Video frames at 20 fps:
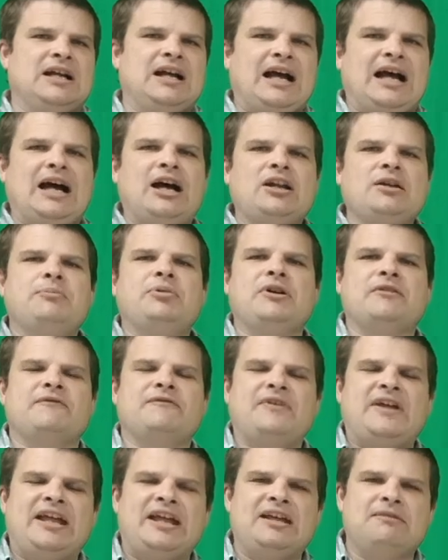how to put
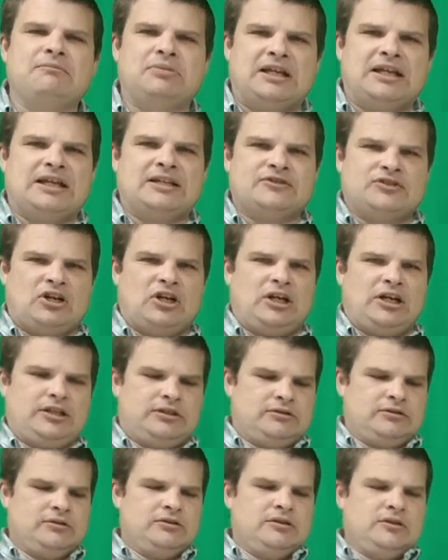fan blades on.
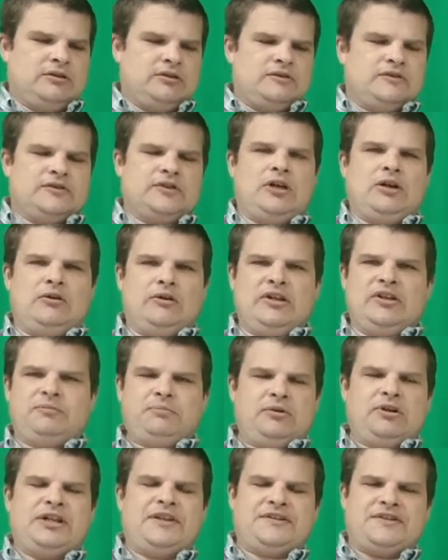So it's
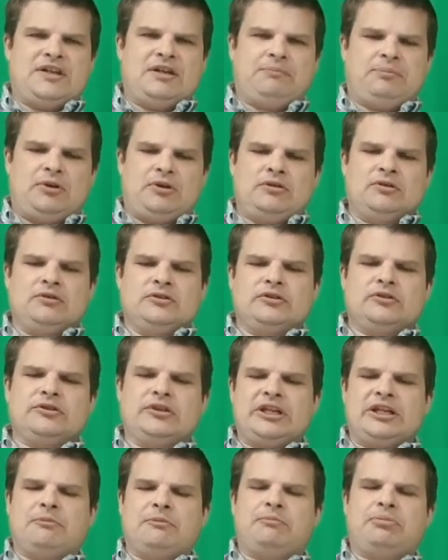pretty simple. You
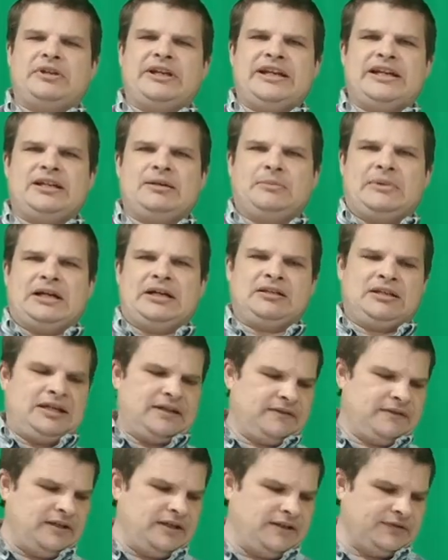get a blade about
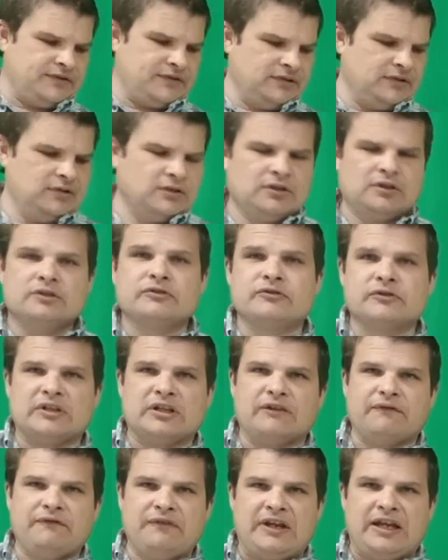like this, you
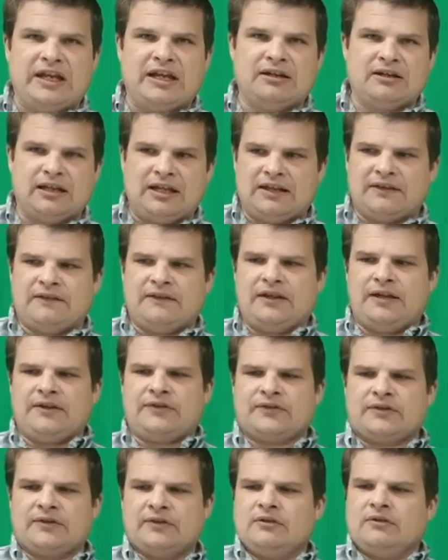get a fan like
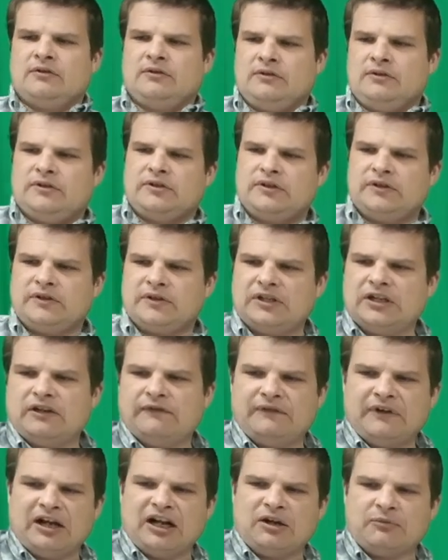this, you get a
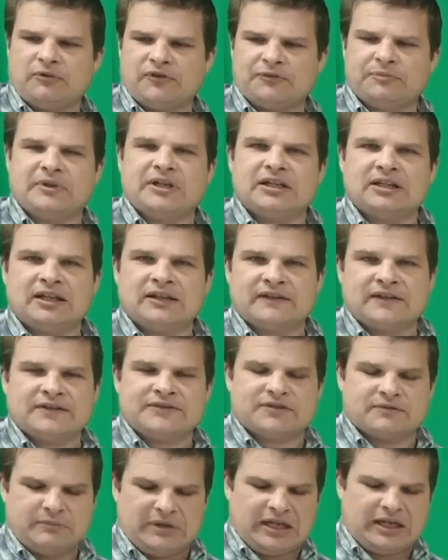variable speed like this
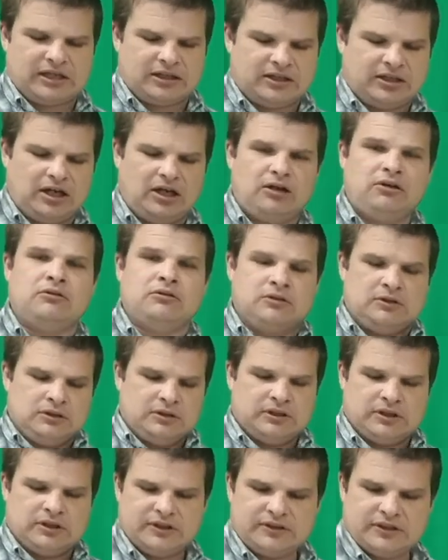to make it go,
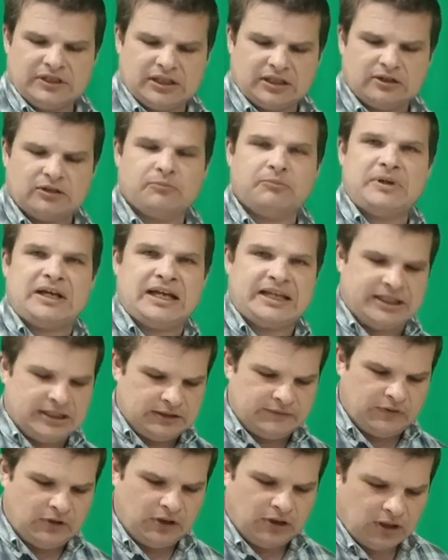and you get a little baggie
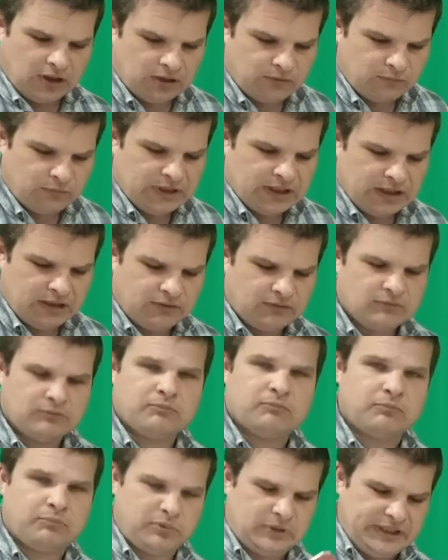of hardware,
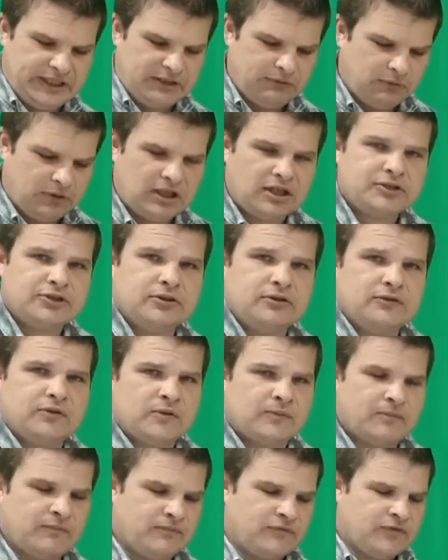blade washers,
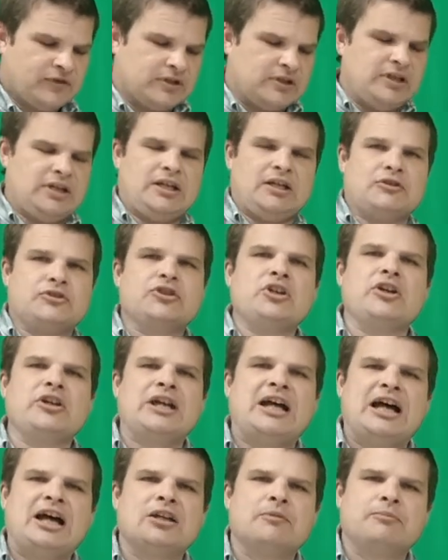and I'll show you
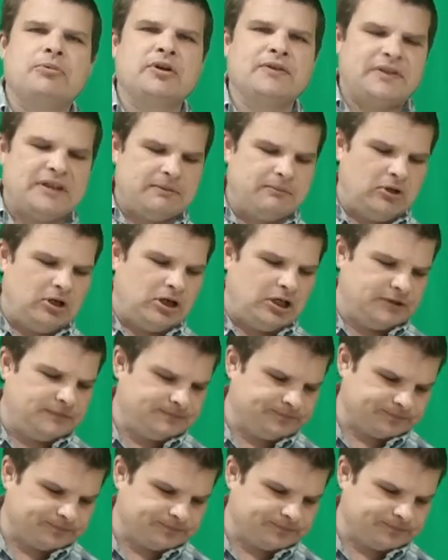how to put them on.